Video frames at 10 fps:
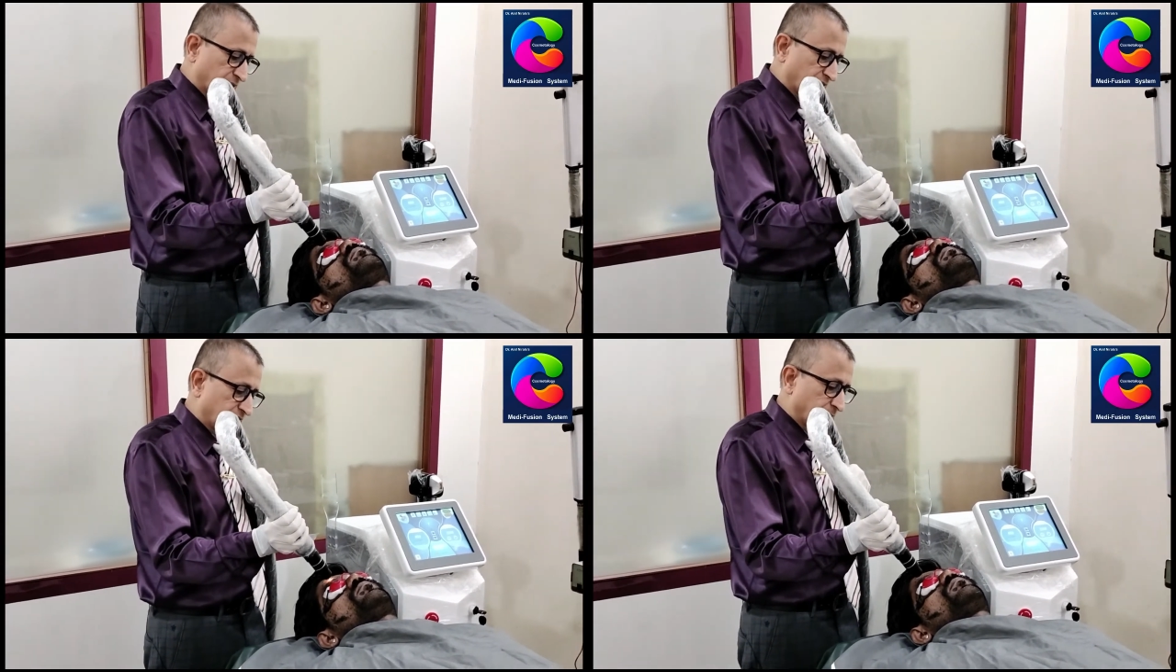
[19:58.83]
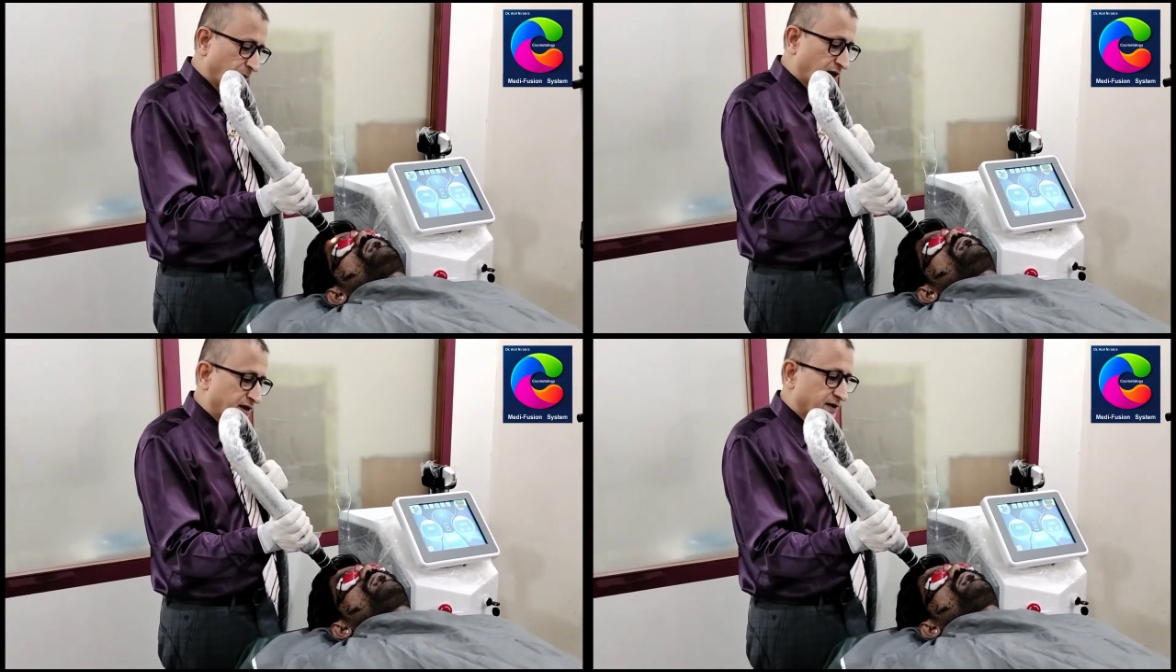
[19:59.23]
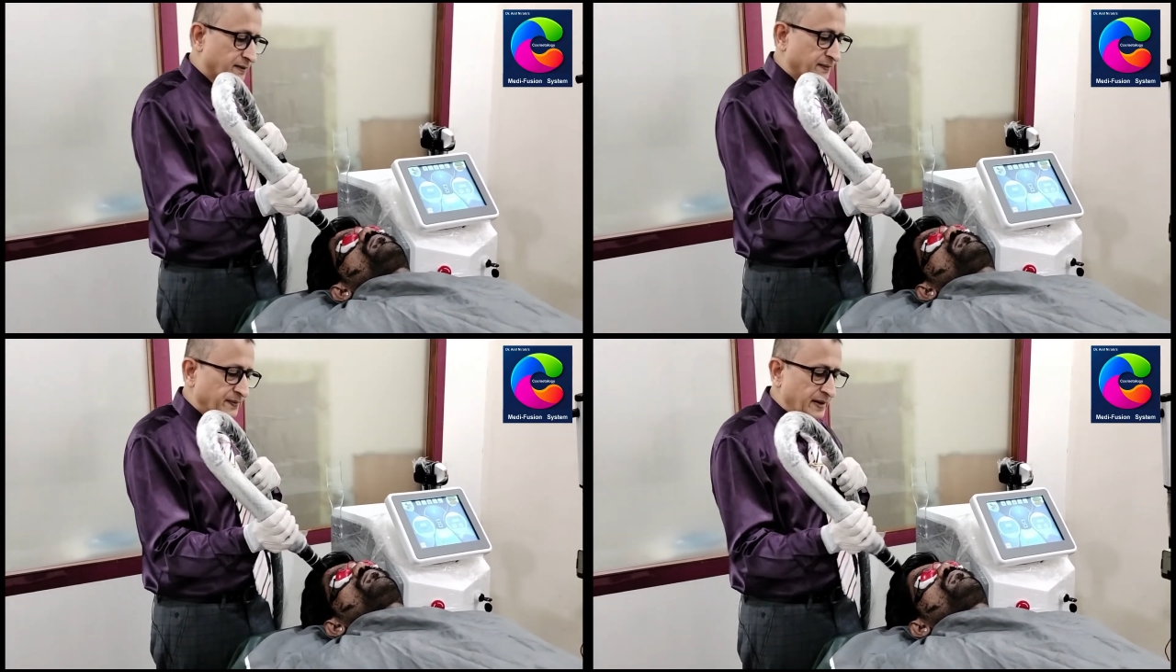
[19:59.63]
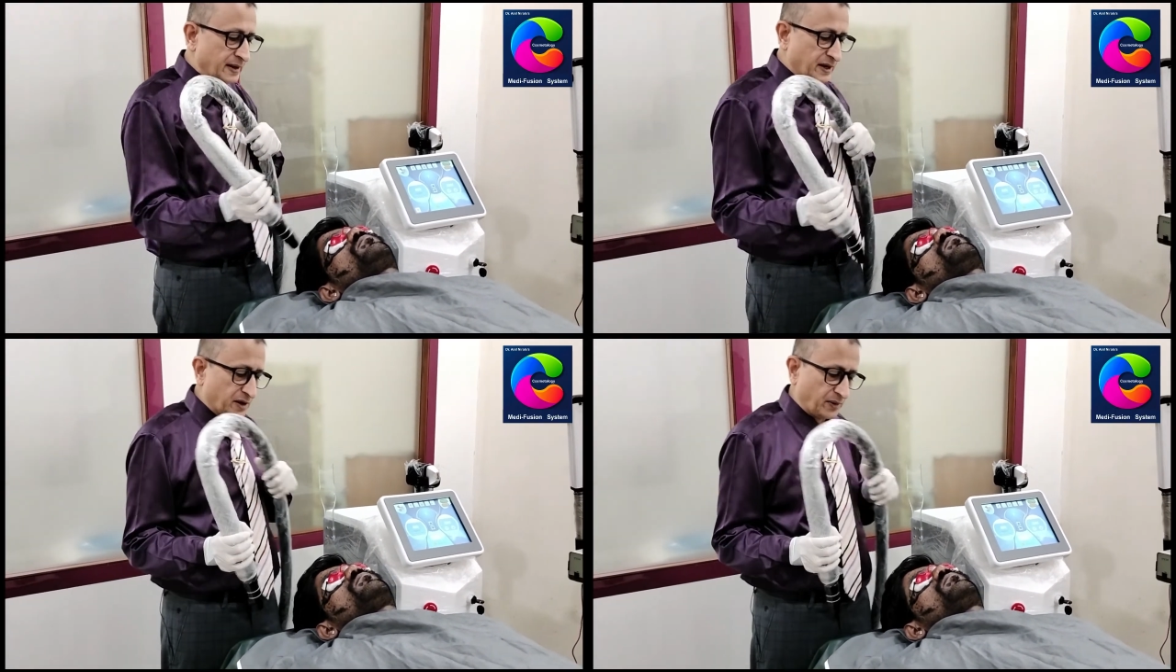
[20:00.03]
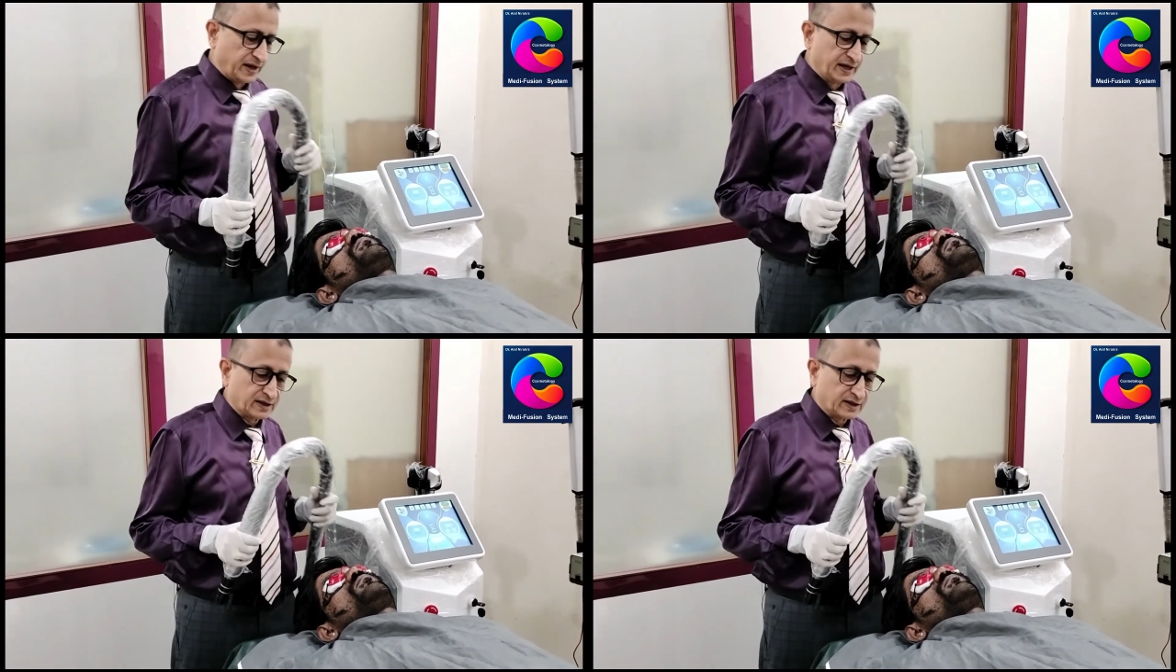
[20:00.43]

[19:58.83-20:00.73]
But when it comes to